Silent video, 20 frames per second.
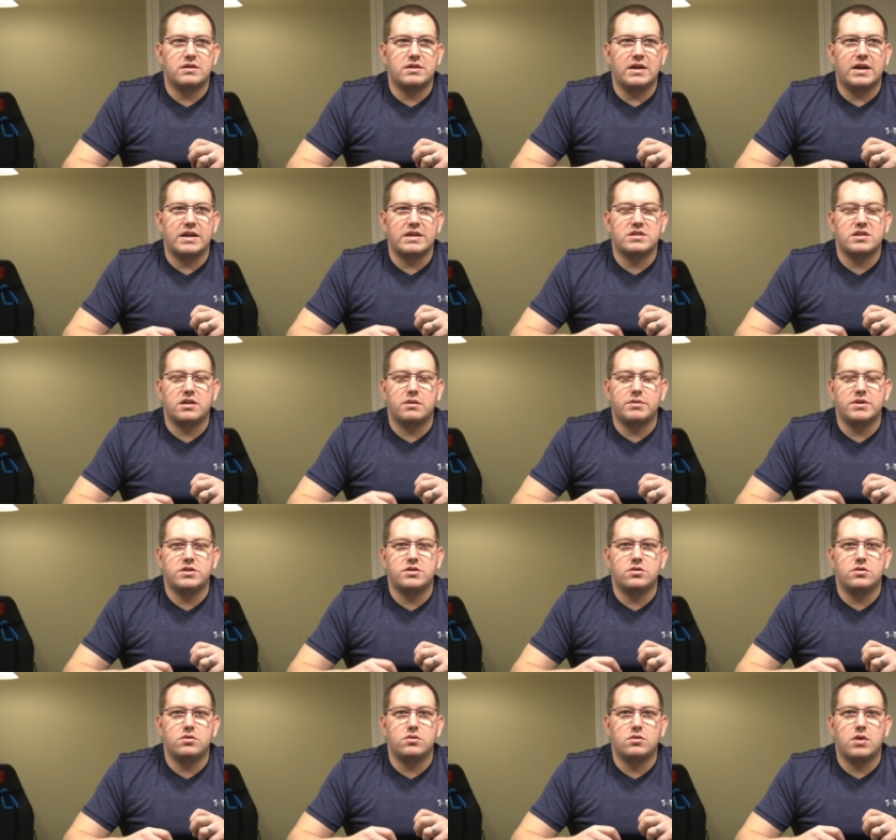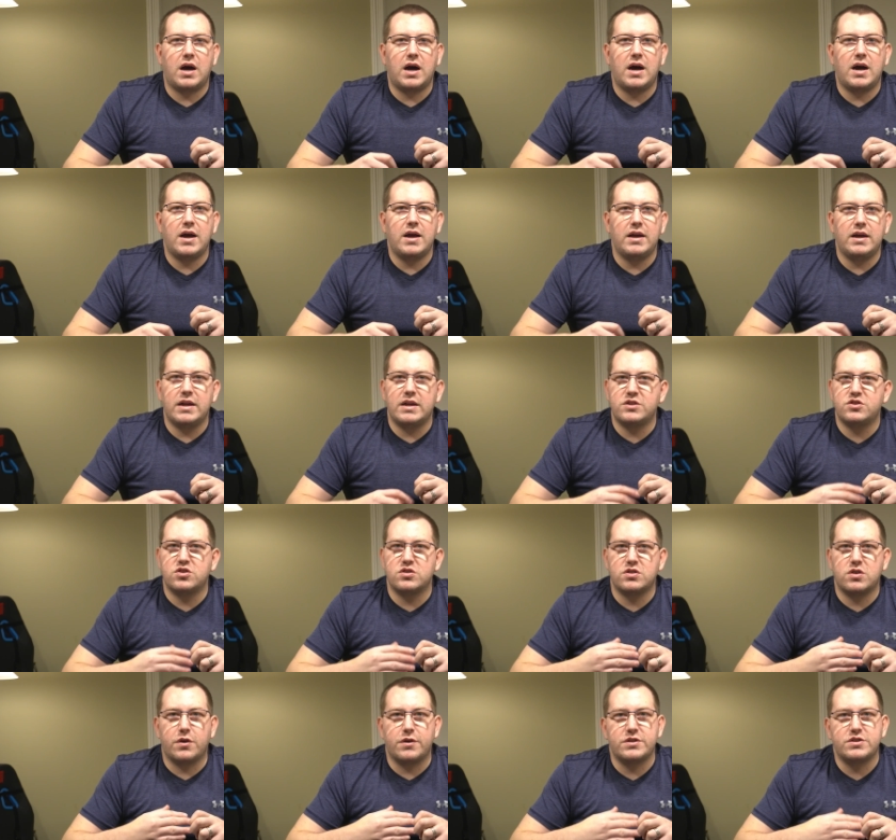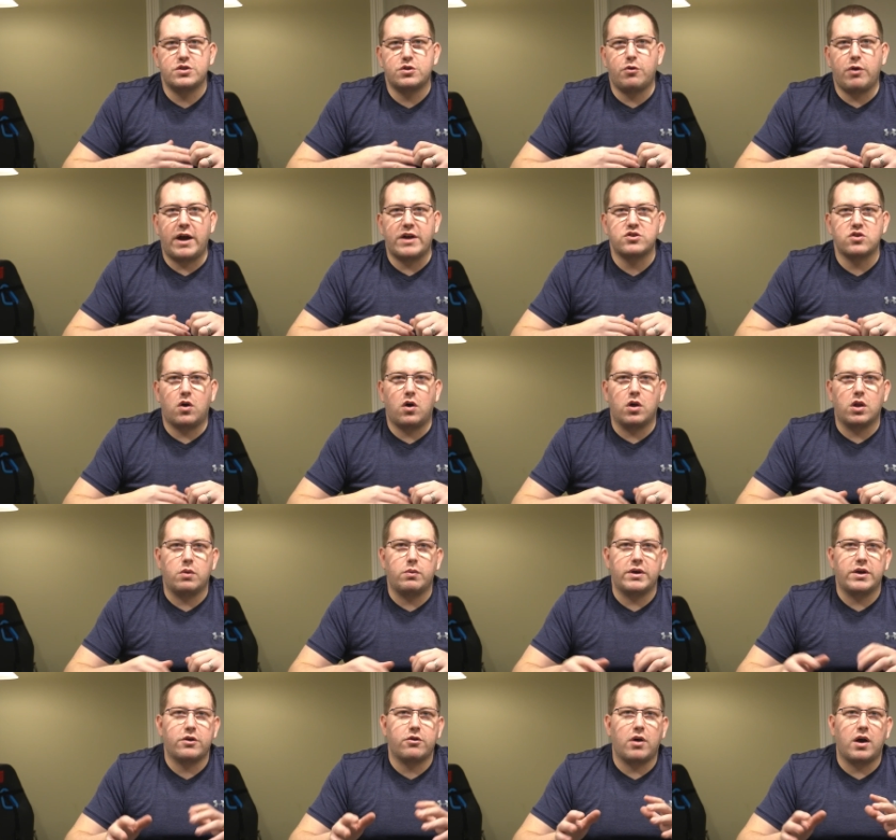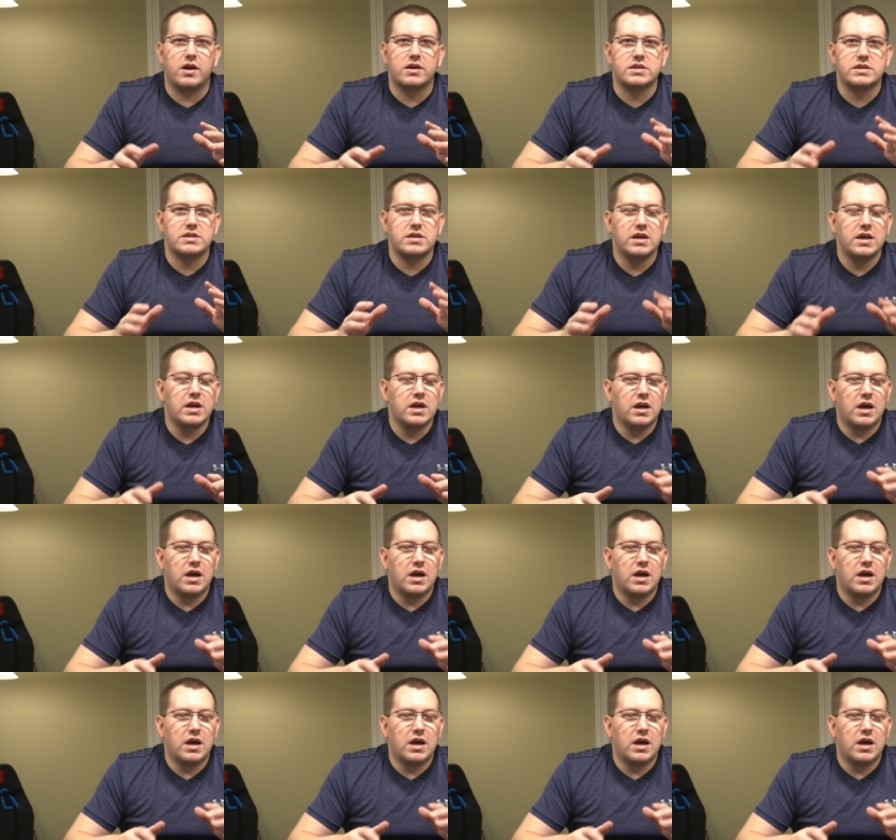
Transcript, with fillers: and it's a little bit too high, it's just going to scratch all the way across.